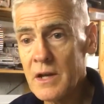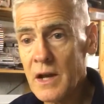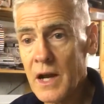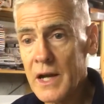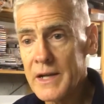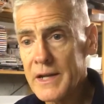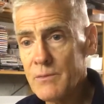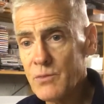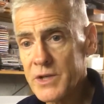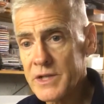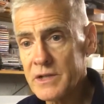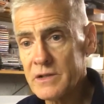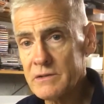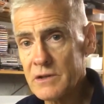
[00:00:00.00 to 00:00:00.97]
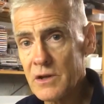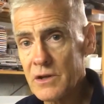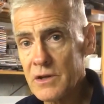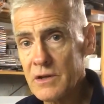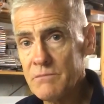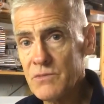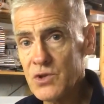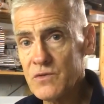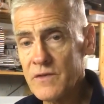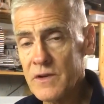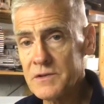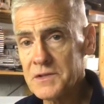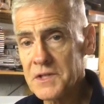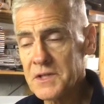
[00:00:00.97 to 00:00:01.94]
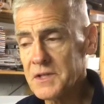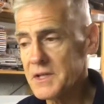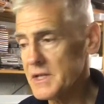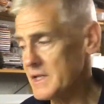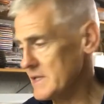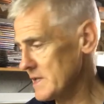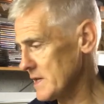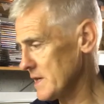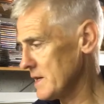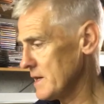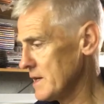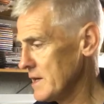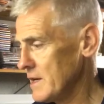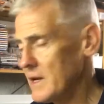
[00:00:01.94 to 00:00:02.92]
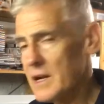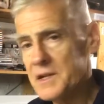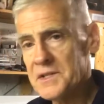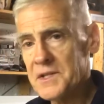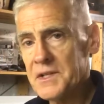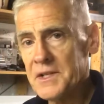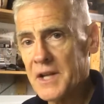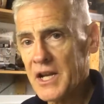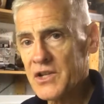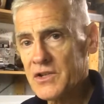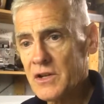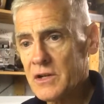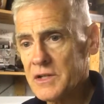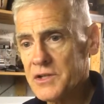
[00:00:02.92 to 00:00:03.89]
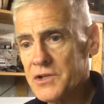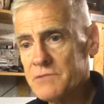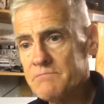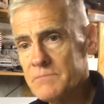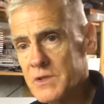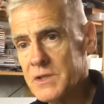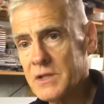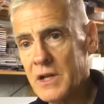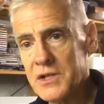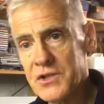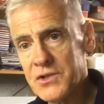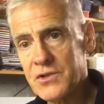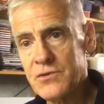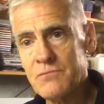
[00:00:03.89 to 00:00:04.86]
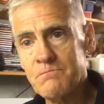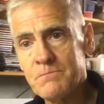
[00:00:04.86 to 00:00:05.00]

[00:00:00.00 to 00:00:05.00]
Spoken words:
and then we can kind of move on to the next stage, in stage 2.